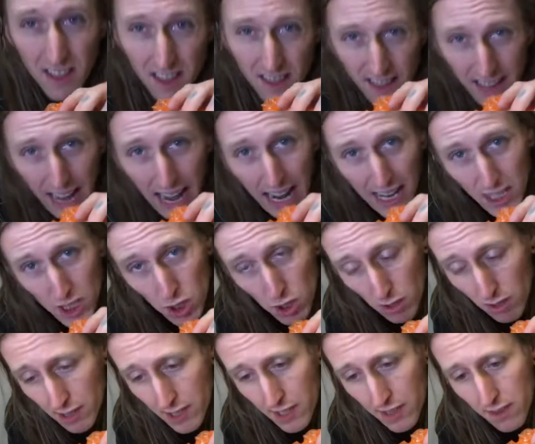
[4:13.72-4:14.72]
is
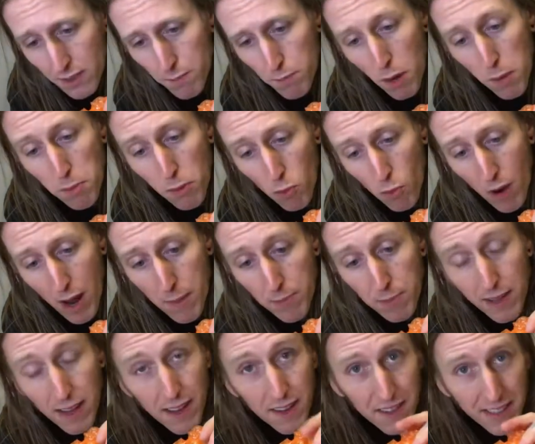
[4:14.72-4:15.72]
actually the bubble wrap
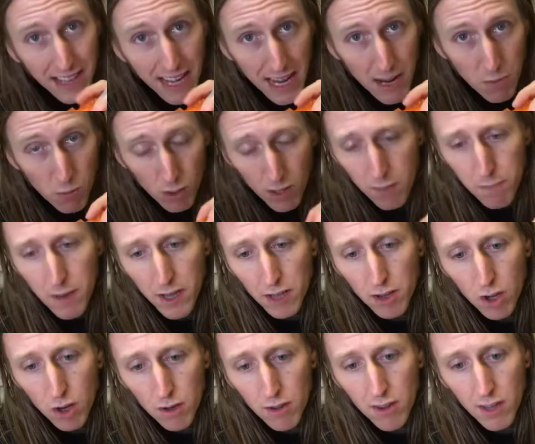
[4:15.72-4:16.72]
that came with my
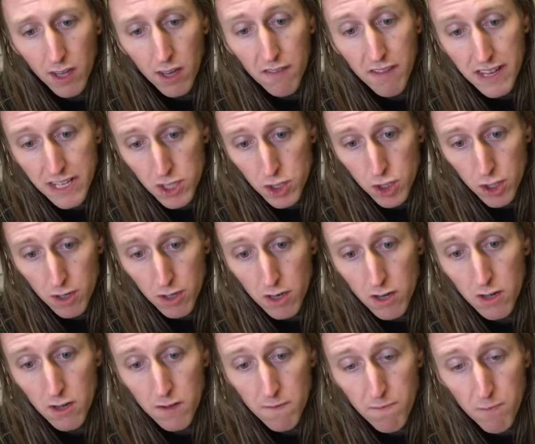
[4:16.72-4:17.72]
Toxic Avenger
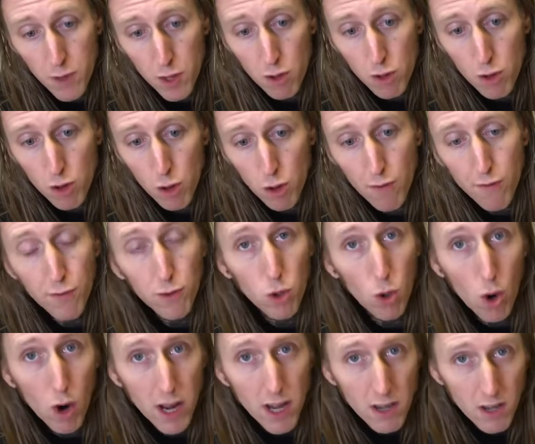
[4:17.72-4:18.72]
surf
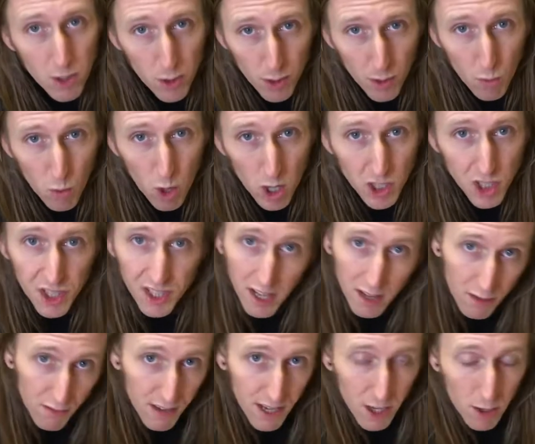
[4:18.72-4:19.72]
toy. You can watch that
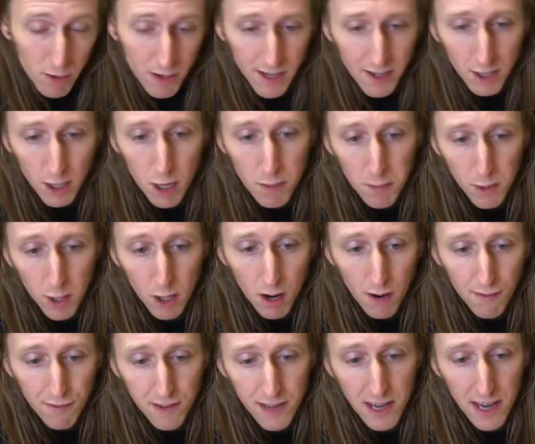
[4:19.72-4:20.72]
video in a cup of
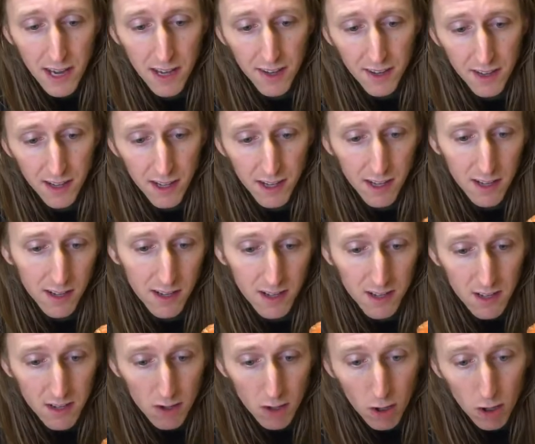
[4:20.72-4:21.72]
coffee and
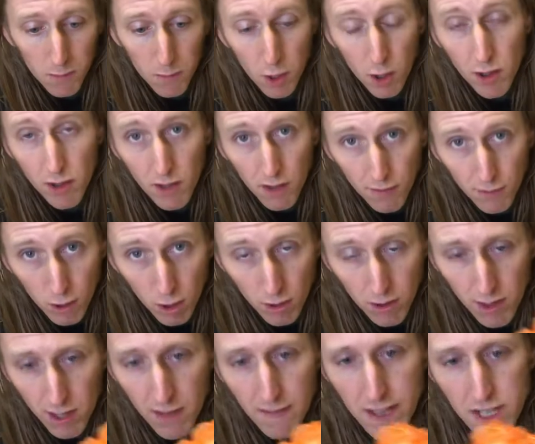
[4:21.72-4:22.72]
unboxing of
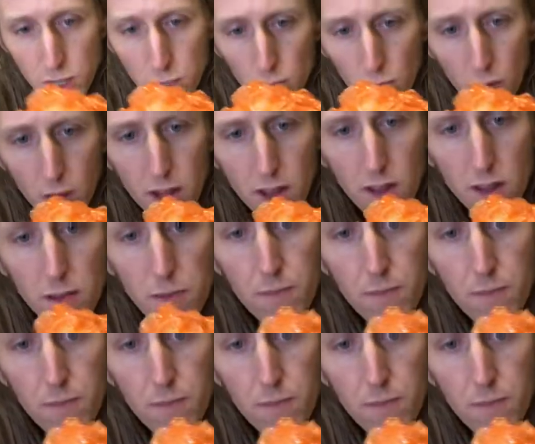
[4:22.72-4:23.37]
Toxic Avenger toys.